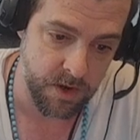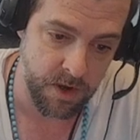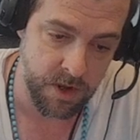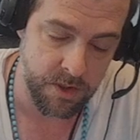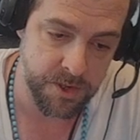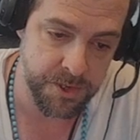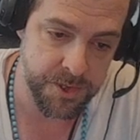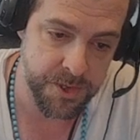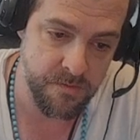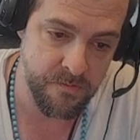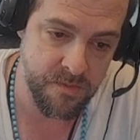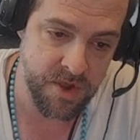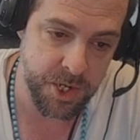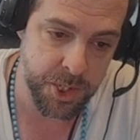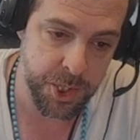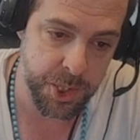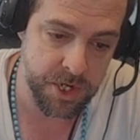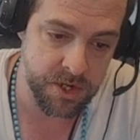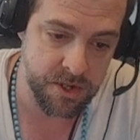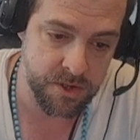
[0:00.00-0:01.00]
The
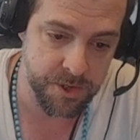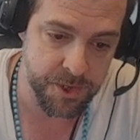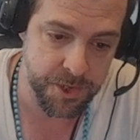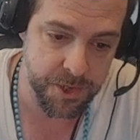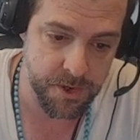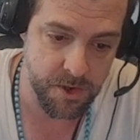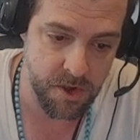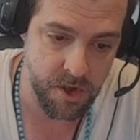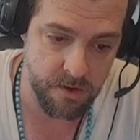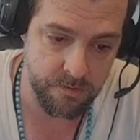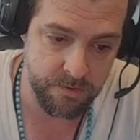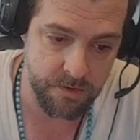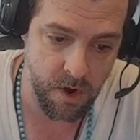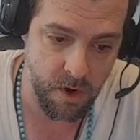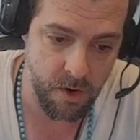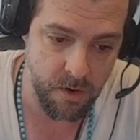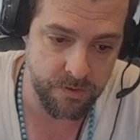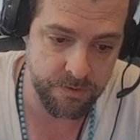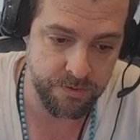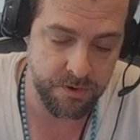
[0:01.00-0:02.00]
dimensions of
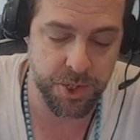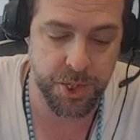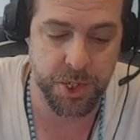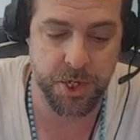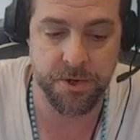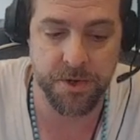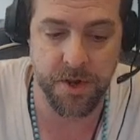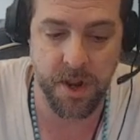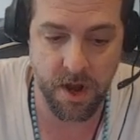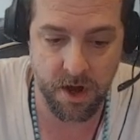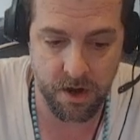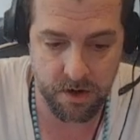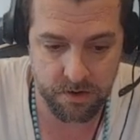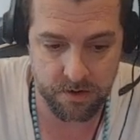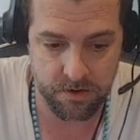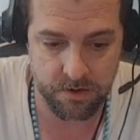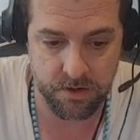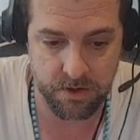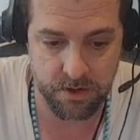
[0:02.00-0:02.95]
coefficient air,